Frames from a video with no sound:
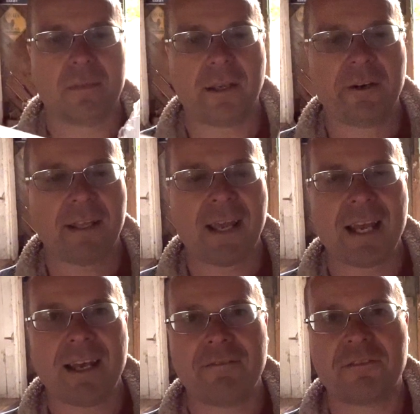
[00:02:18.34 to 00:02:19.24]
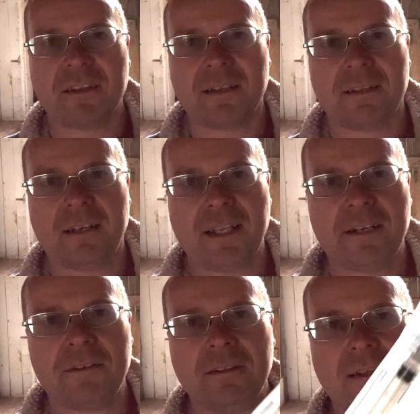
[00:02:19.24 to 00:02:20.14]
they already have the
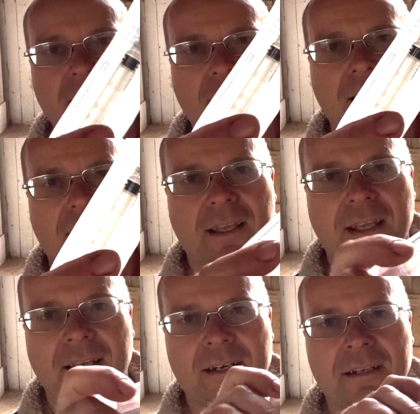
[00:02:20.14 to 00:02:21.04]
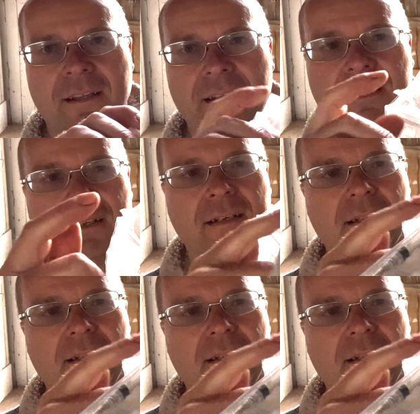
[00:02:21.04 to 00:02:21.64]
needle and the